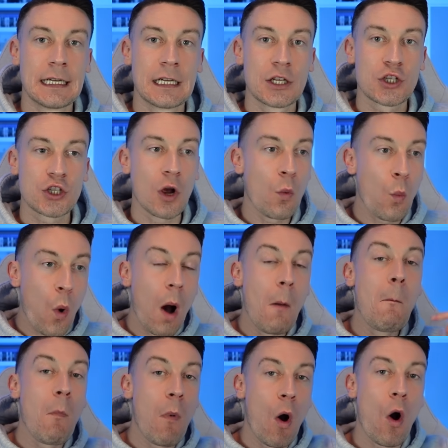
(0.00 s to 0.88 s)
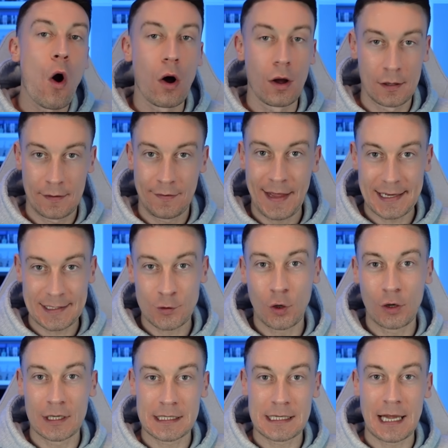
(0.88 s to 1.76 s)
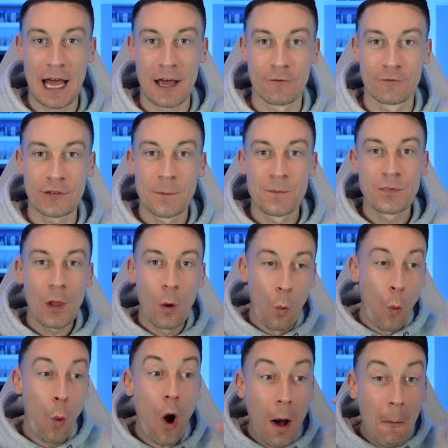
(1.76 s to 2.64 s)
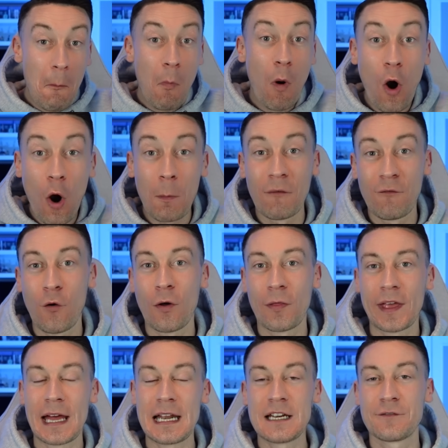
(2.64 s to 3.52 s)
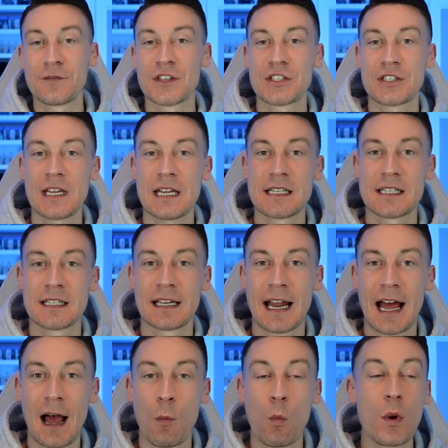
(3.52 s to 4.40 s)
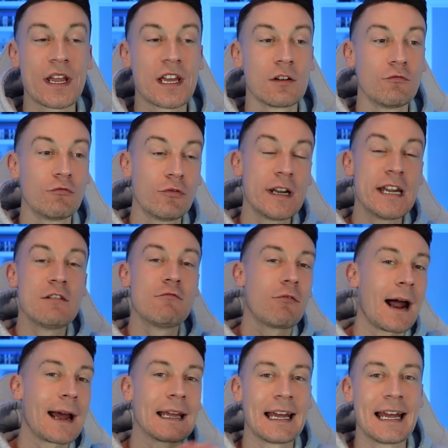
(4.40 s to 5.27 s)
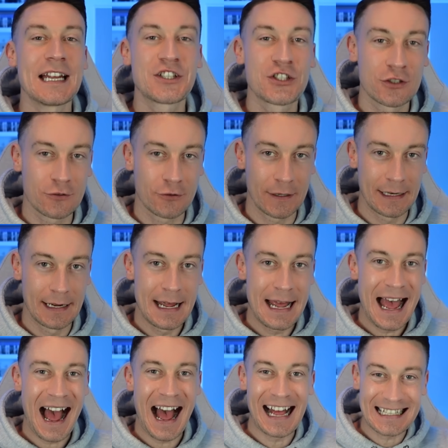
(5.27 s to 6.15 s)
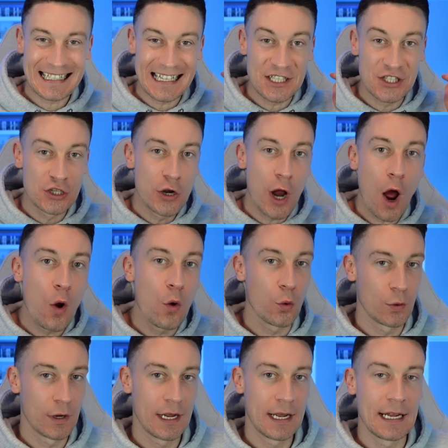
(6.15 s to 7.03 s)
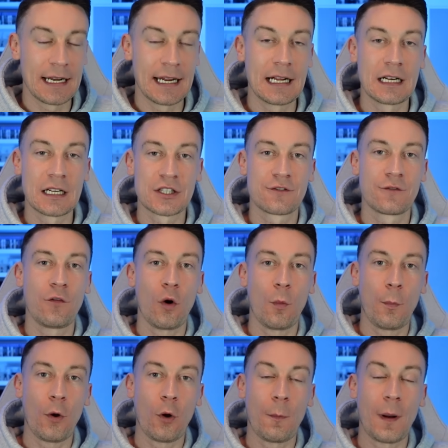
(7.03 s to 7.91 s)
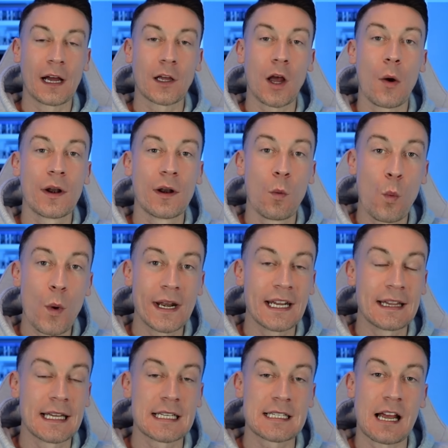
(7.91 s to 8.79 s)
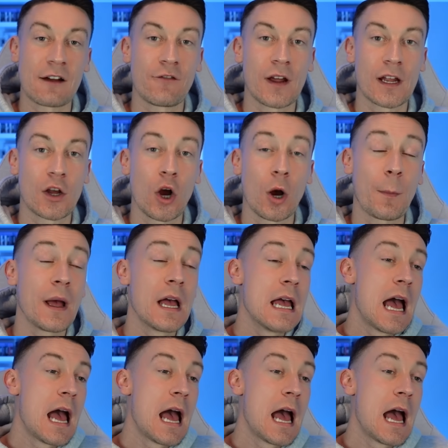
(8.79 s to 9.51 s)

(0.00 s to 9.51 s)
So one more, that's all that's left. One more before the end of the season, and we can rewrite history as it's known in English football by going and winning this FA Cup.